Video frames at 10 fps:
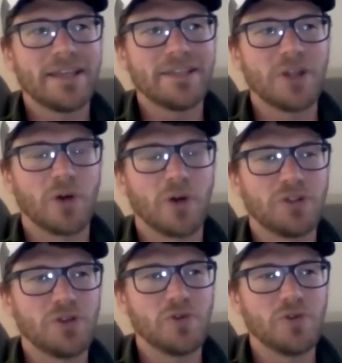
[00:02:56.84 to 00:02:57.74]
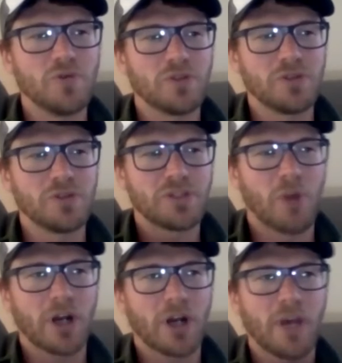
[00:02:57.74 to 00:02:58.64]
Do
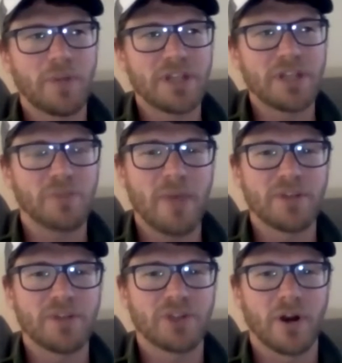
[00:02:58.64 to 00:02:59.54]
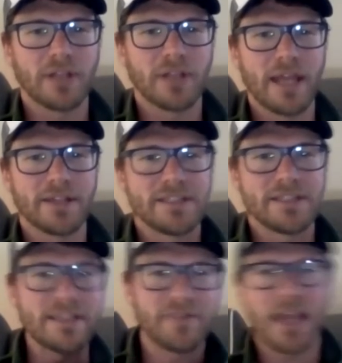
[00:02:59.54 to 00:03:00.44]
smart companies maybe start, like,
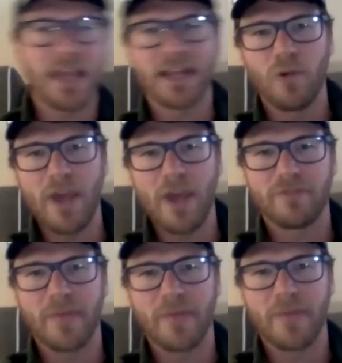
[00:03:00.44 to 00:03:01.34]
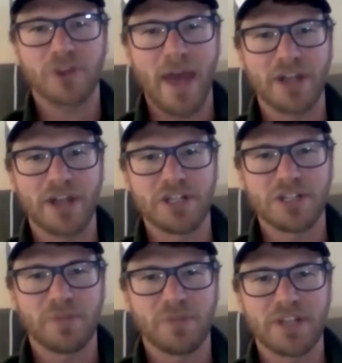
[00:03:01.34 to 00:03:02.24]
deviating away from that strategy
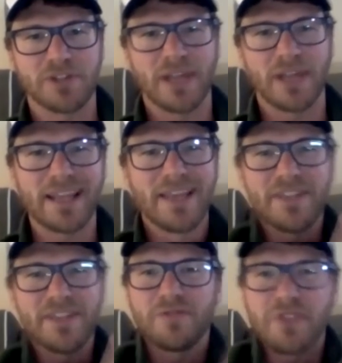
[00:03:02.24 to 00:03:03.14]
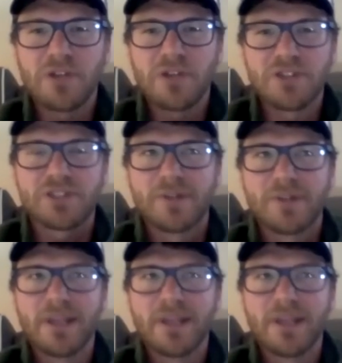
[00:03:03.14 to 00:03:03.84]
just because they're like, this feels